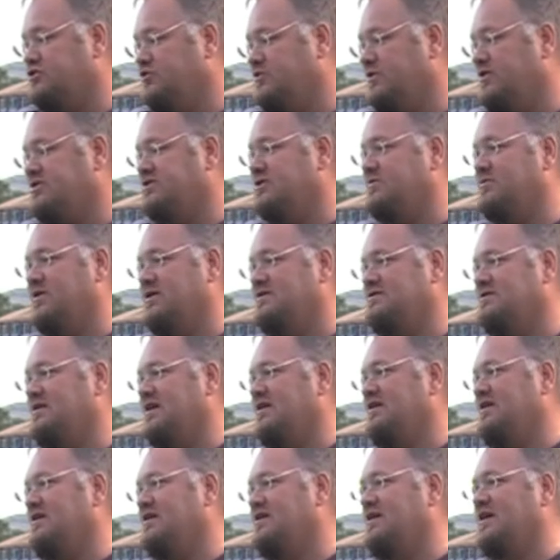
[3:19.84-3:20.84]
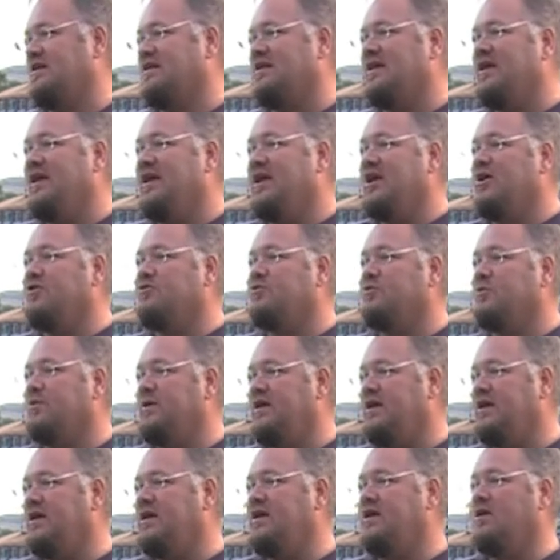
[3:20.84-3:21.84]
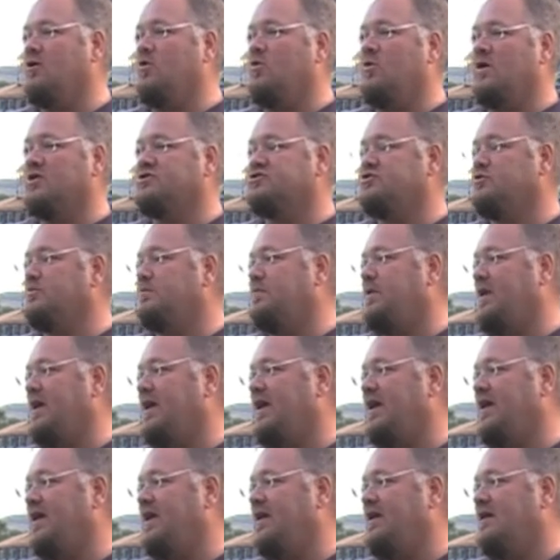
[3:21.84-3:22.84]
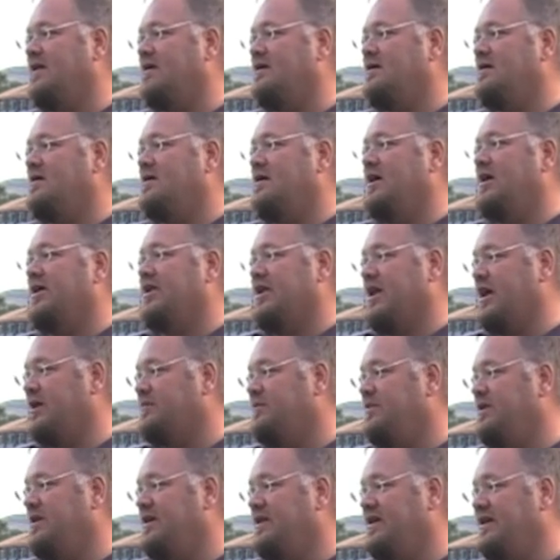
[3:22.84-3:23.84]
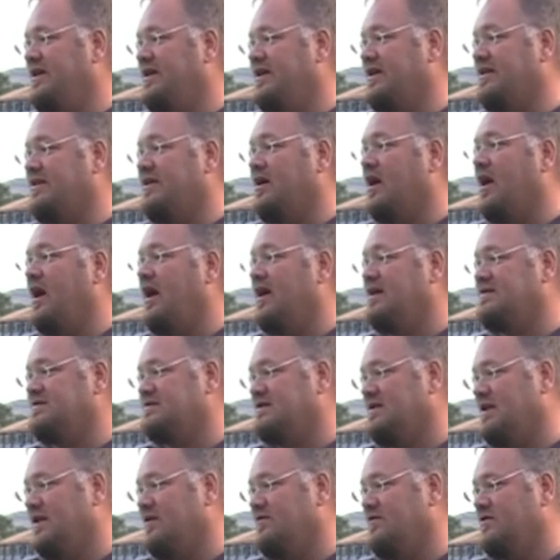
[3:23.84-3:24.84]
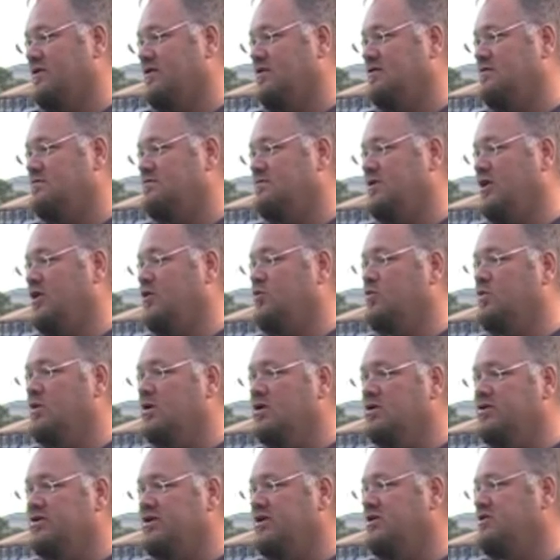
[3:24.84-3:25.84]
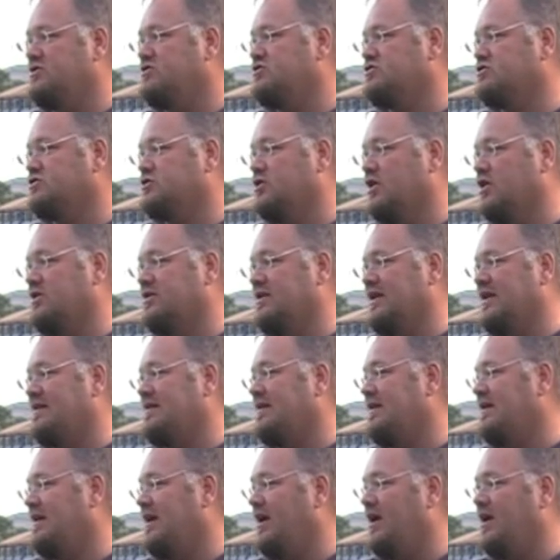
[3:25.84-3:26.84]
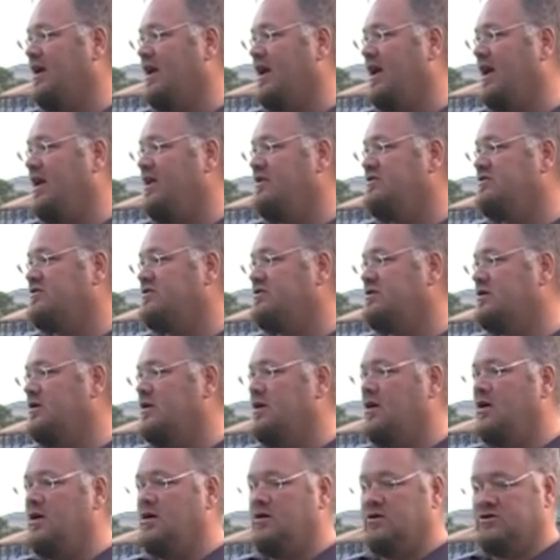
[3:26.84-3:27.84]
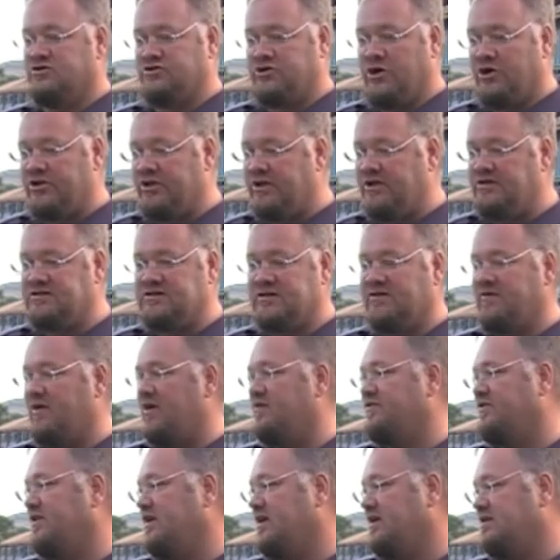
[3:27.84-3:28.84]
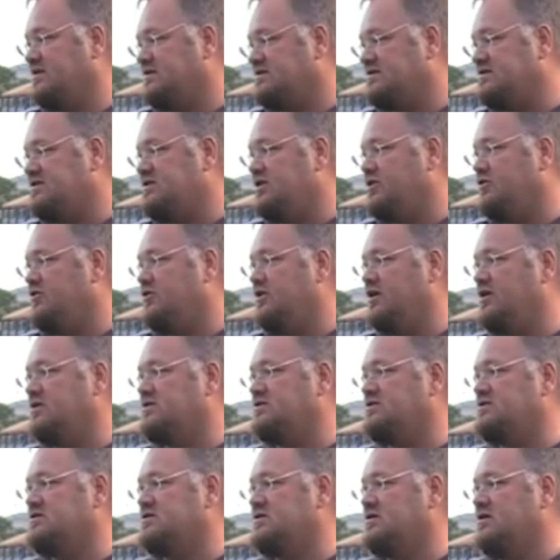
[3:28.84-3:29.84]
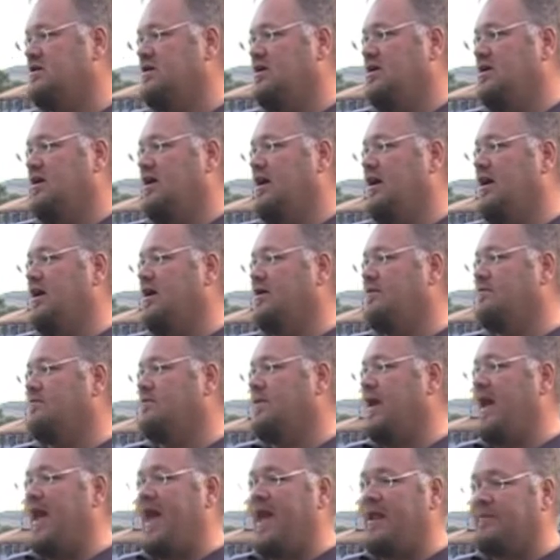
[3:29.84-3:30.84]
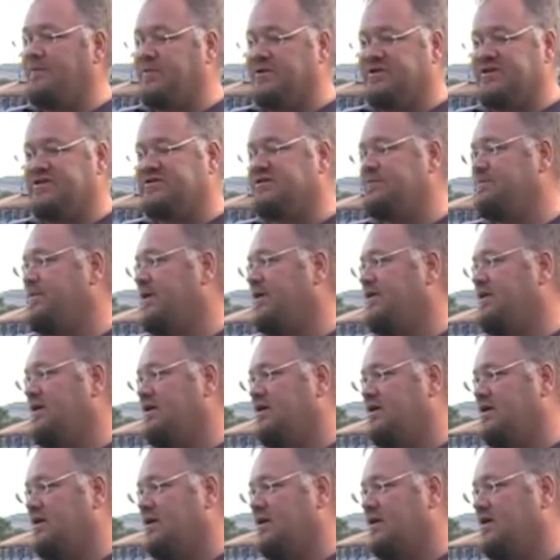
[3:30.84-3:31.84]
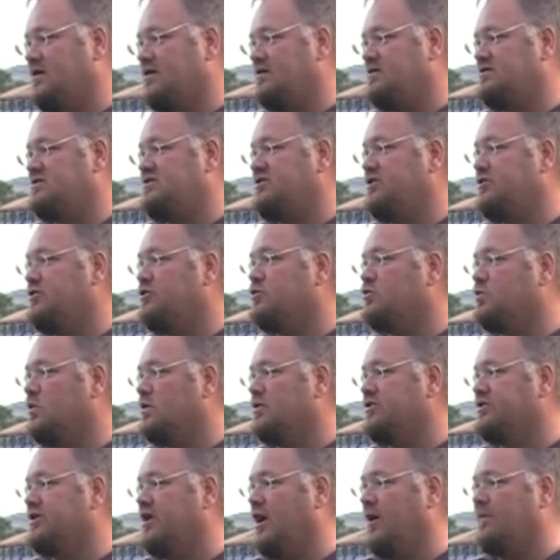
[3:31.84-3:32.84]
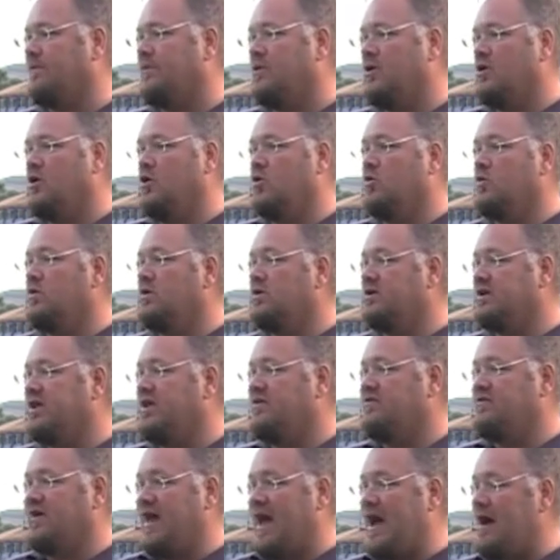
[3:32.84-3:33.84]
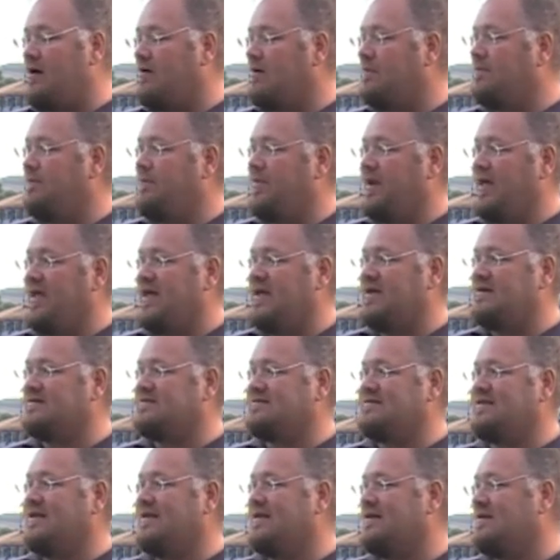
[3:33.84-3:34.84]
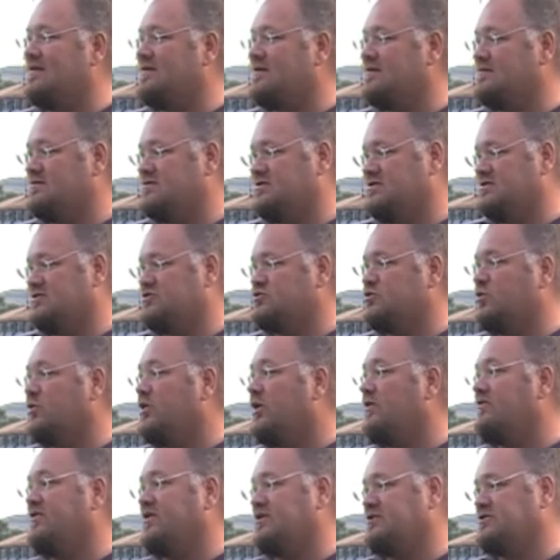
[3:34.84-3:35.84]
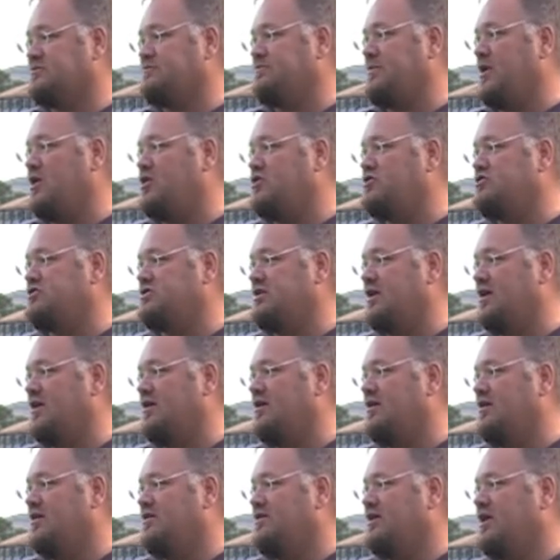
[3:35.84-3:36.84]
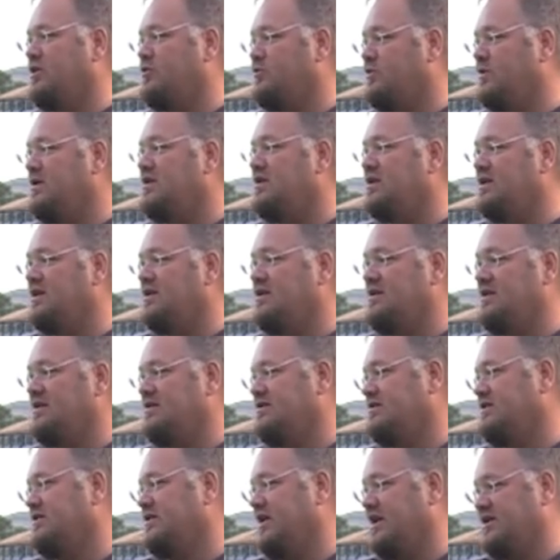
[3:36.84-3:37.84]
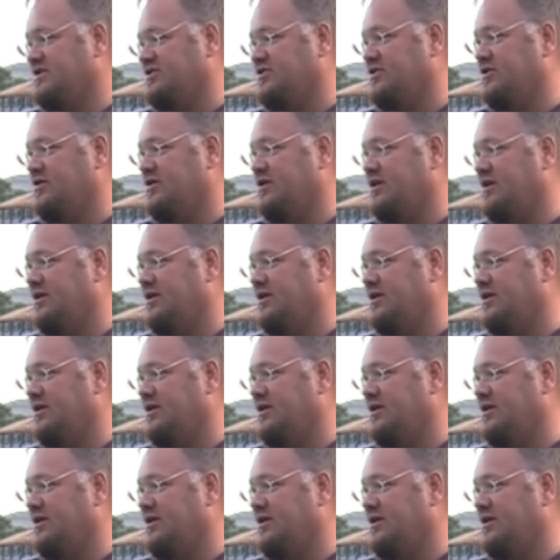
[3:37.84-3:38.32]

question by stating that if we want to play rugby league at the highest level, it will need to start at a young age. Starting in South Africa, the students and participating in the Student World Cup will give our players the sort of exposure that we need internationally.